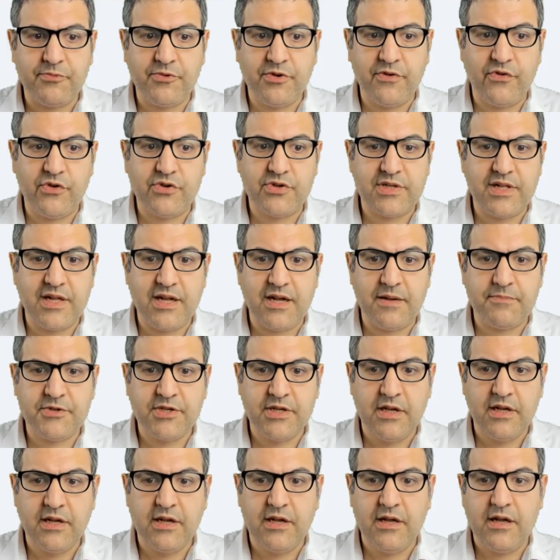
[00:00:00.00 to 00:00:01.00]
previous labs,
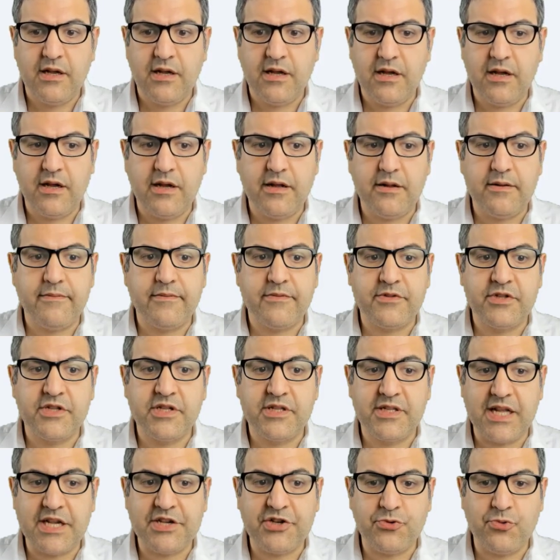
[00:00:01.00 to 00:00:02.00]
the
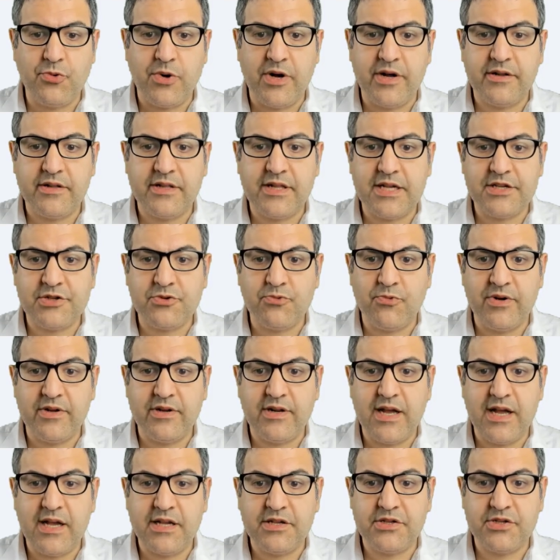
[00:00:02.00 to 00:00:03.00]
test one
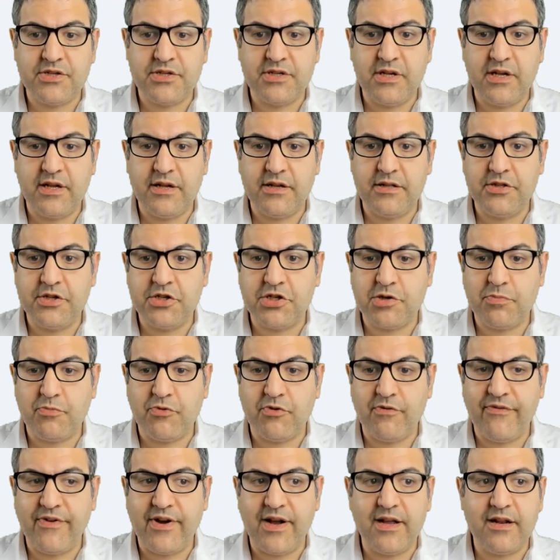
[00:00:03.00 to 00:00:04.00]
has this
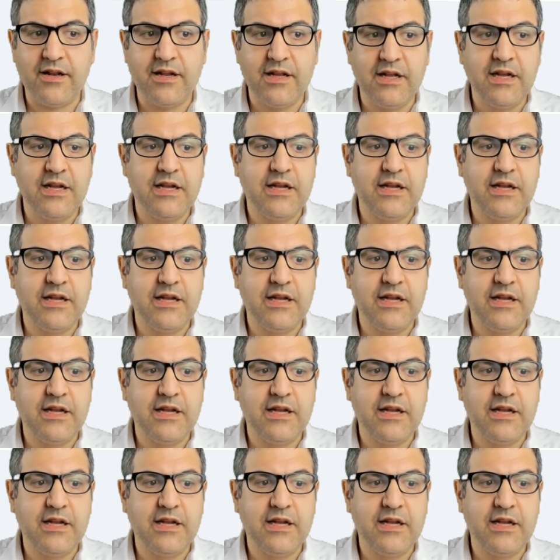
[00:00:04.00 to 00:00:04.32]
profile.